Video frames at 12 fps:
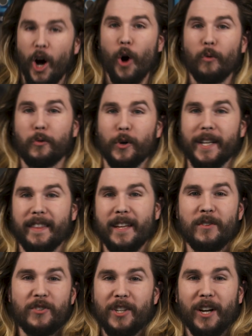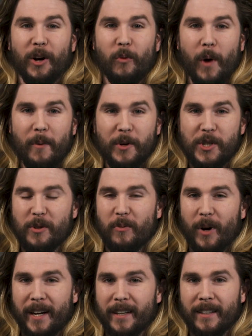over it, then, you know, what would you
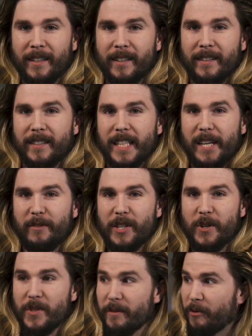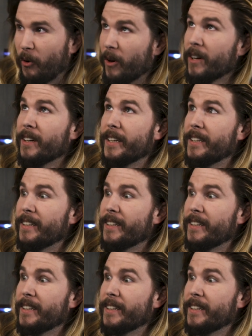want to even use it for?